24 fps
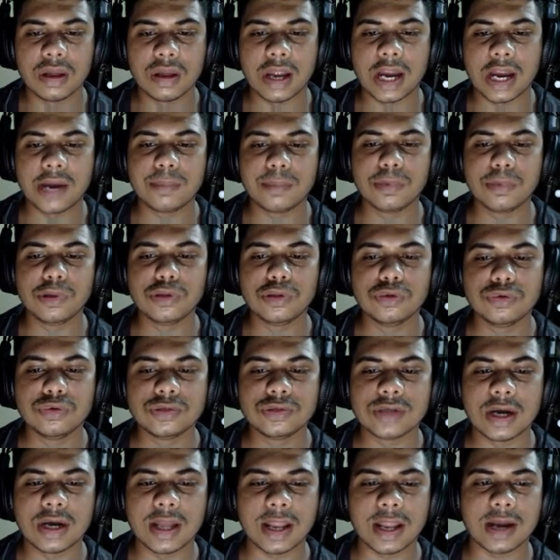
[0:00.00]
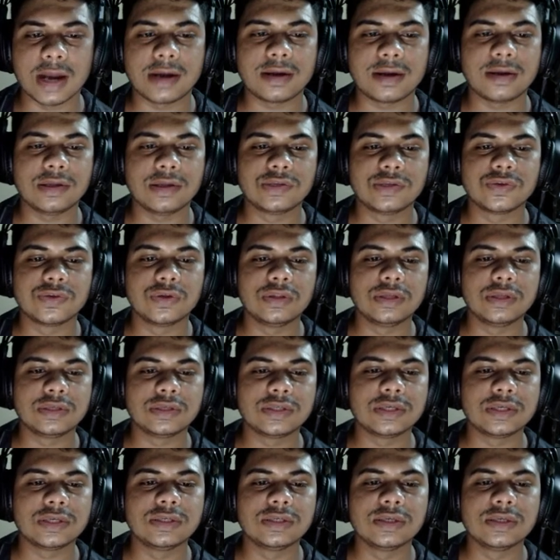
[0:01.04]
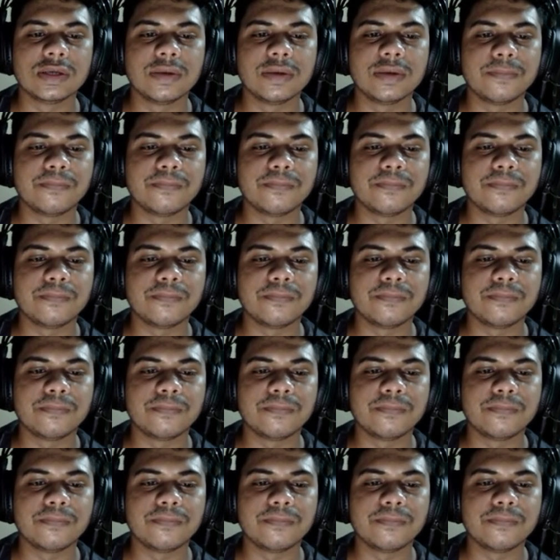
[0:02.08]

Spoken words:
admin user directory. So this is